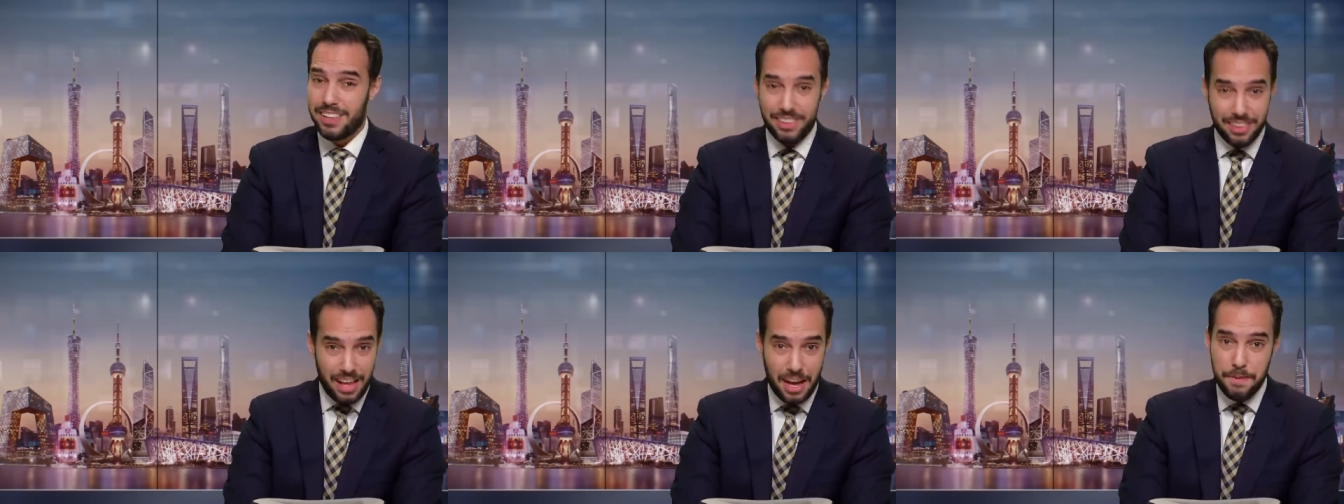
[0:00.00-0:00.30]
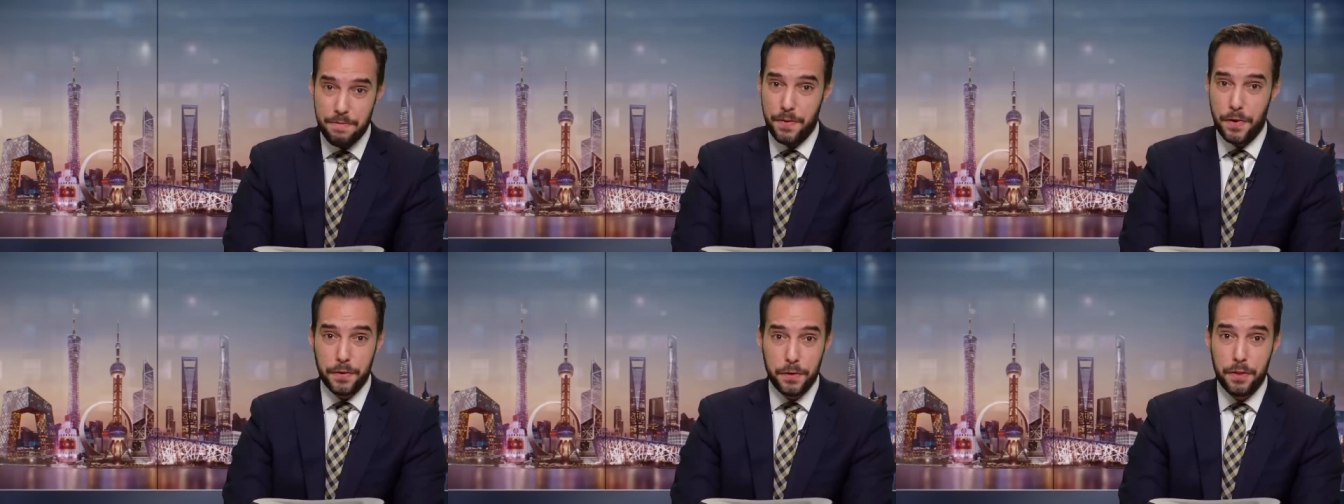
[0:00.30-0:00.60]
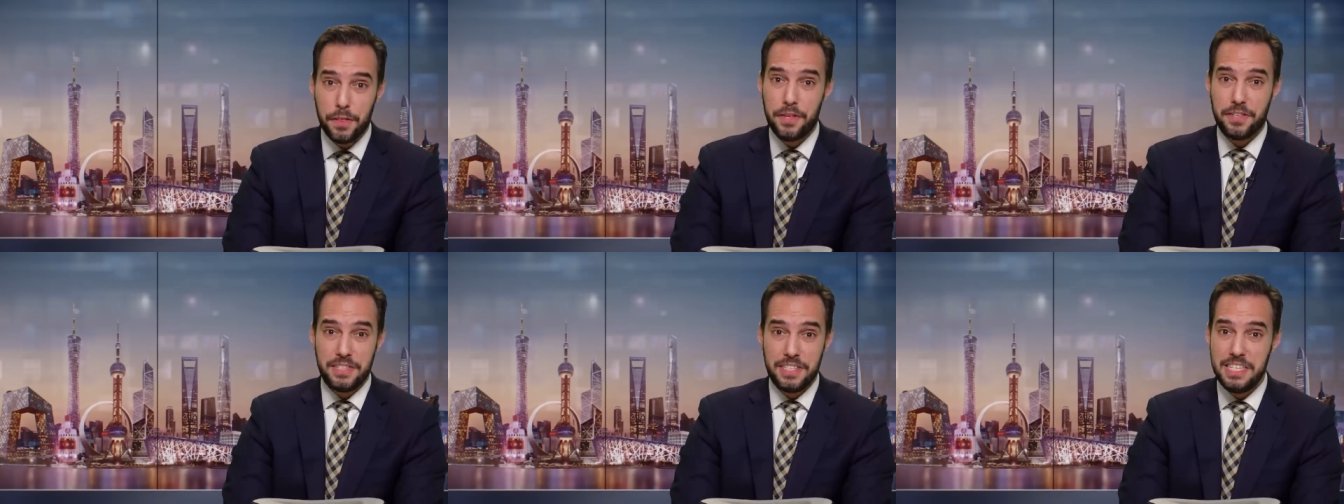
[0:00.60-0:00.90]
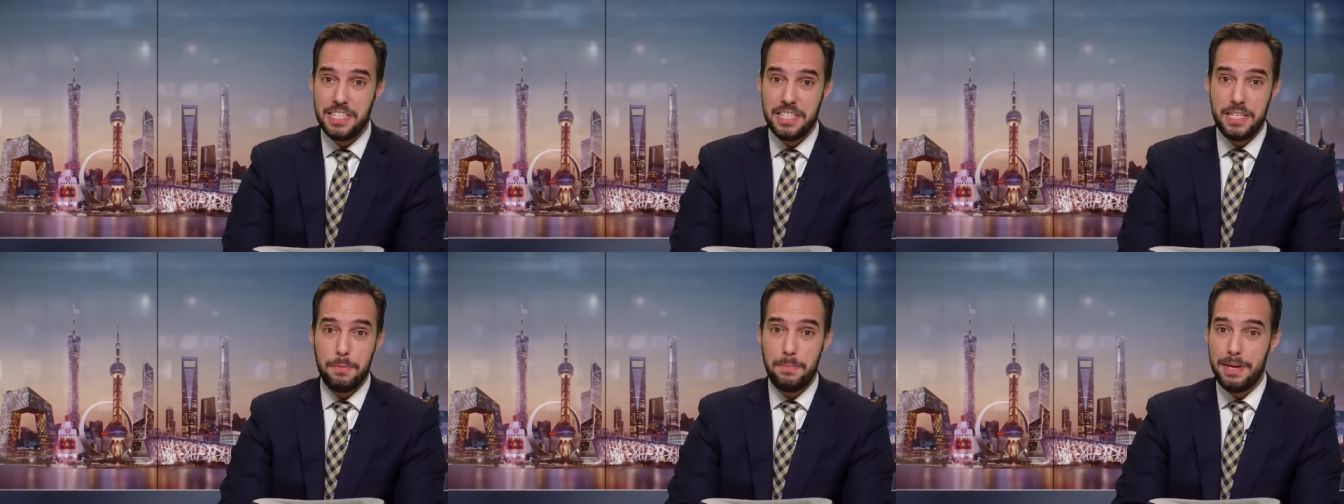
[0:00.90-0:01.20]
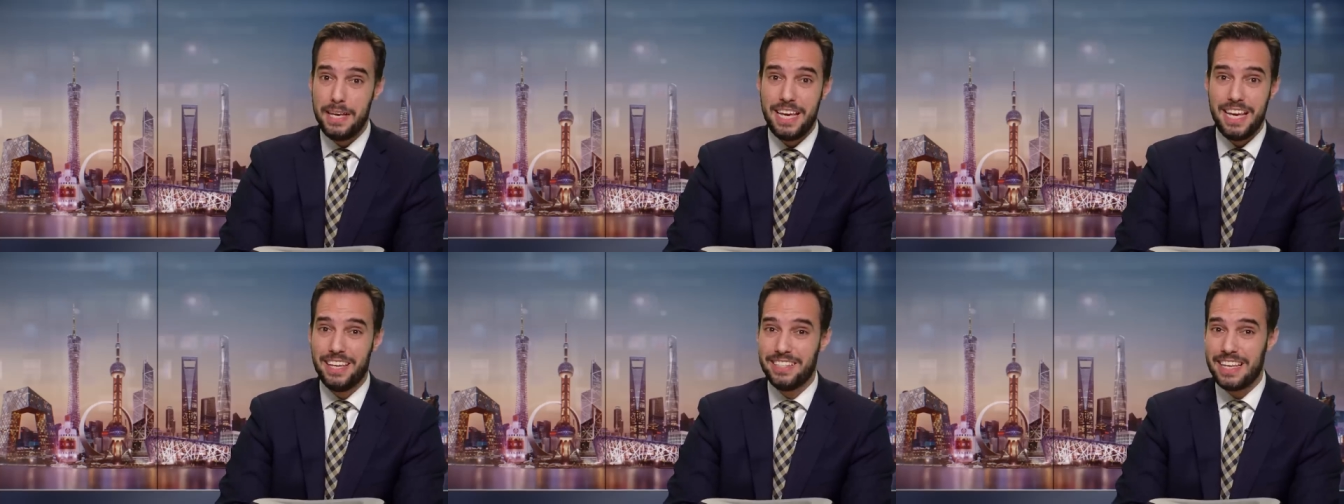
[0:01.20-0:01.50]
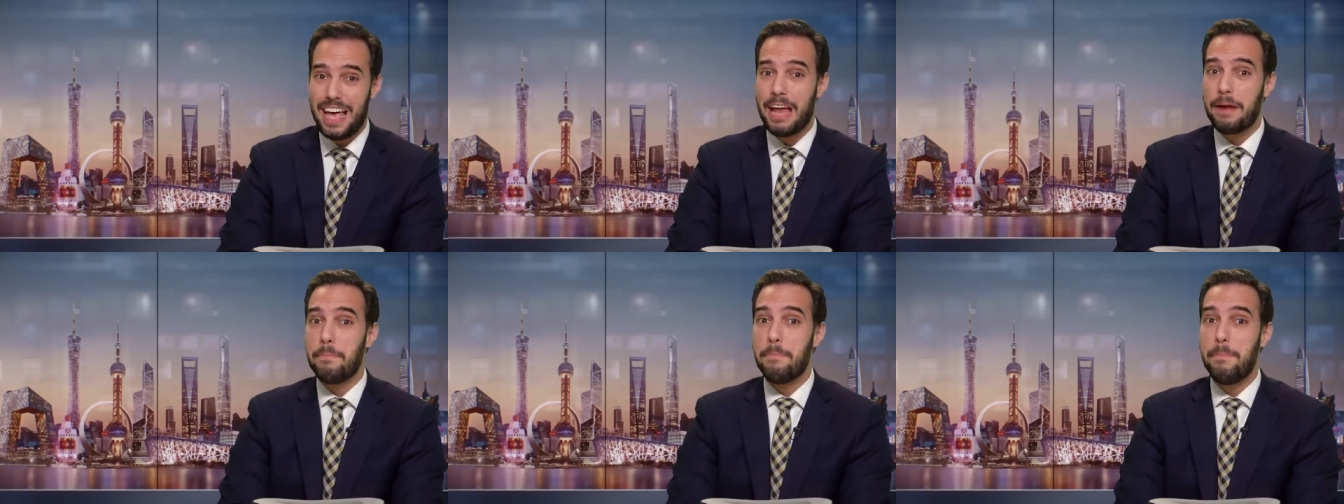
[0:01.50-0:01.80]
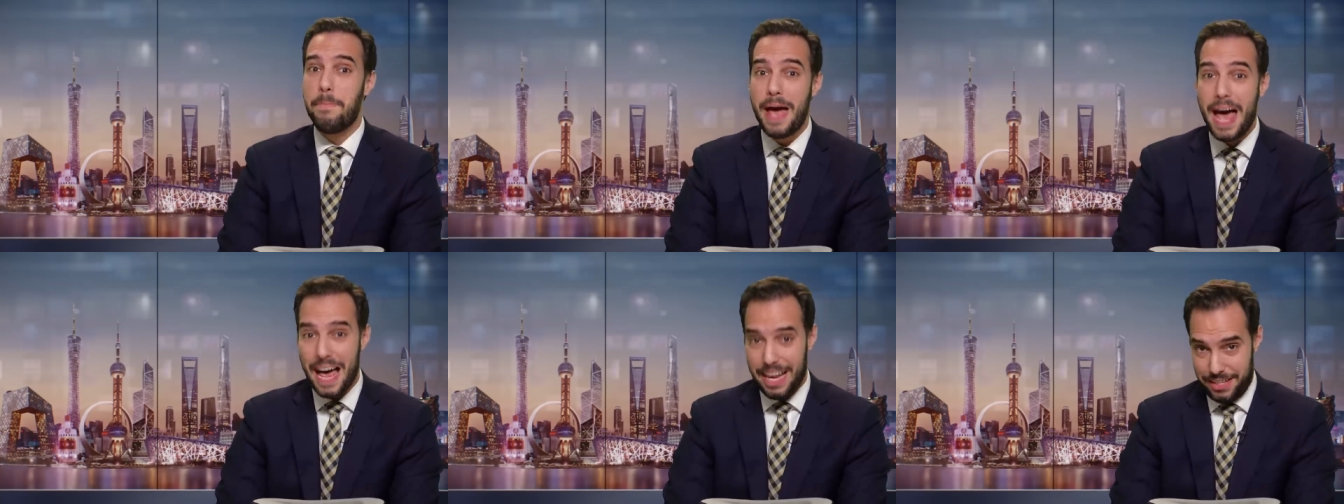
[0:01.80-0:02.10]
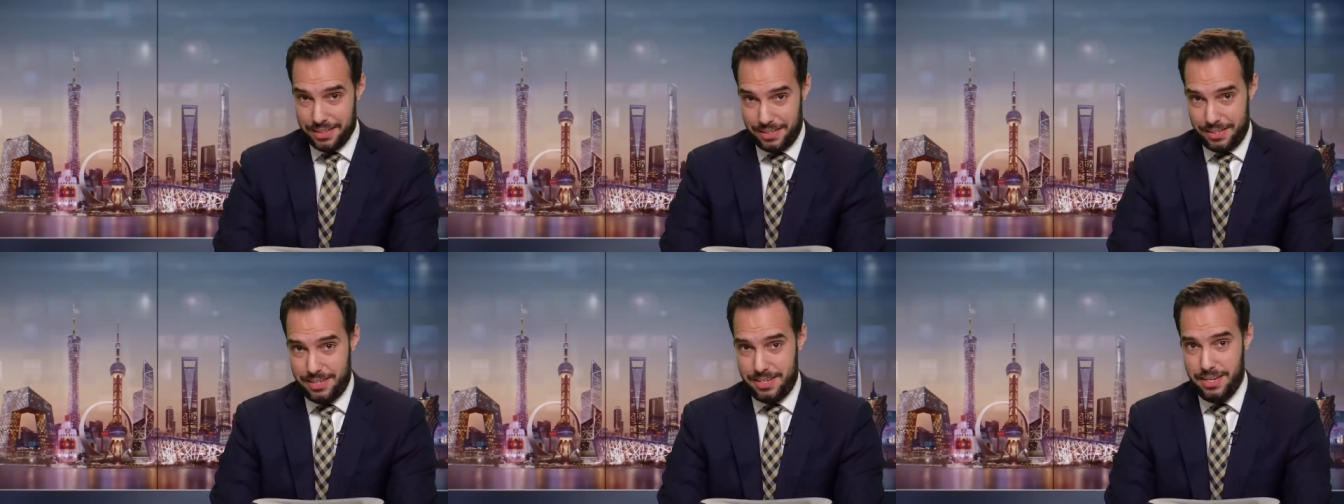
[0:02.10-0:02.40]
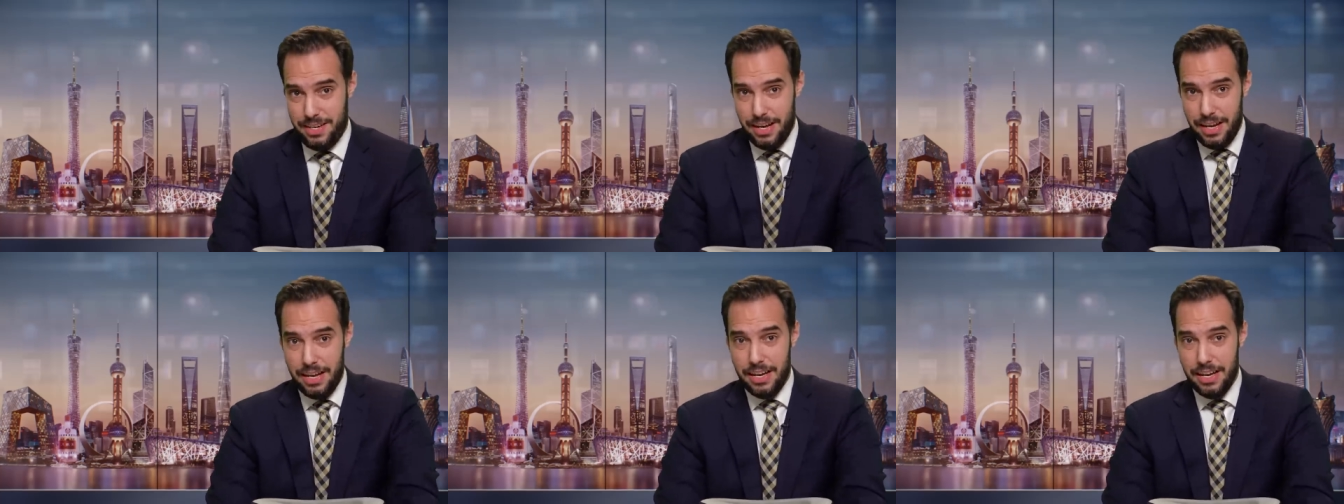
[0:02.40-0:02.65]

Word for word: life under the CCP is at best